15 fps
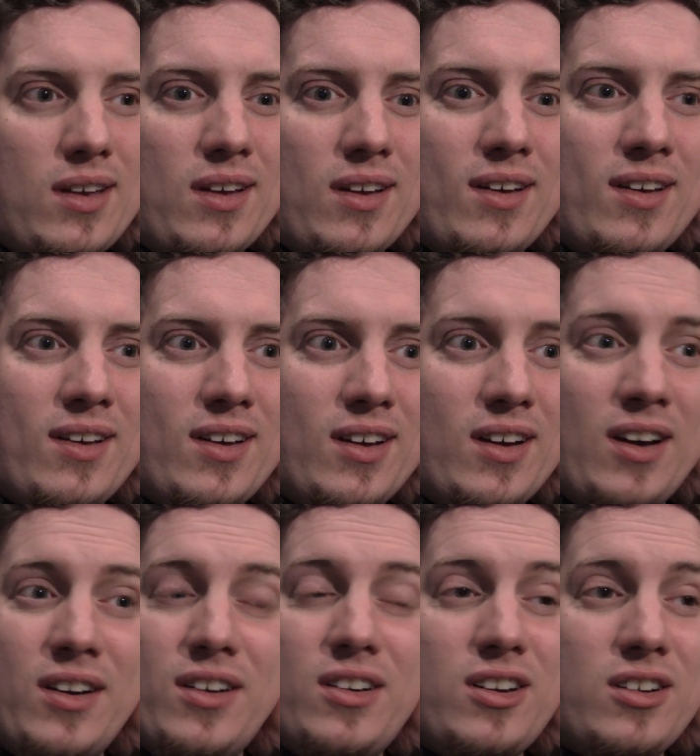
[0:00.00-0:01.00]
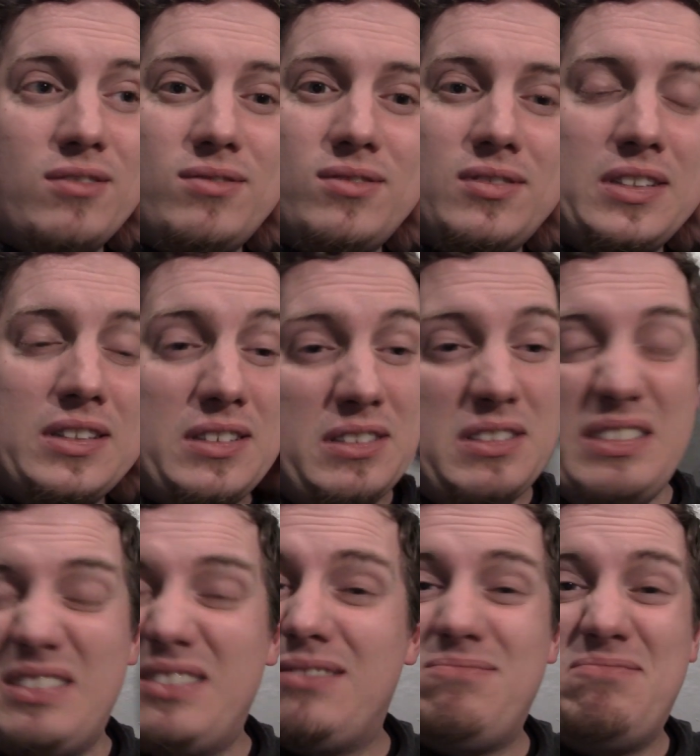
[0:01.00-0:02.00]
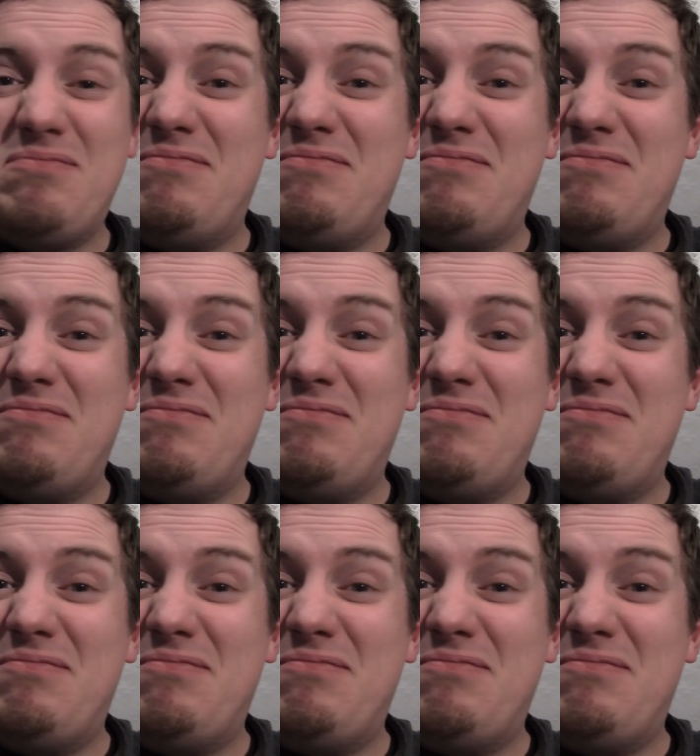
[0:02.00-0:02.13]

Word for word: Uh, I don't know. It just